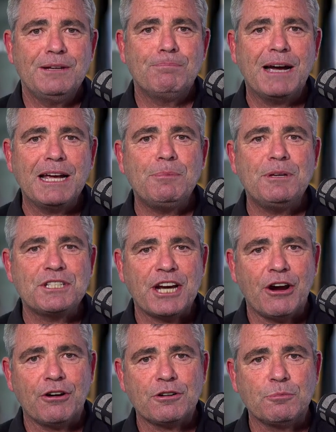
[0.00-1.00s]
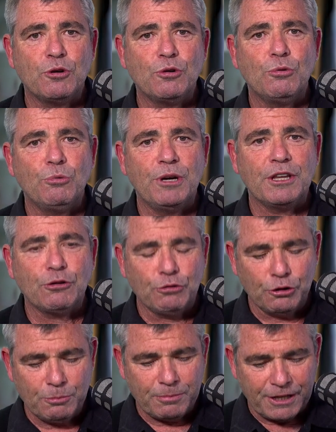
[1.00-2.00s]
may be charitable where the
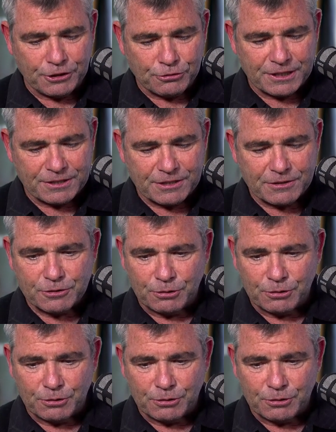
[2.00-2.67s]
group addresses,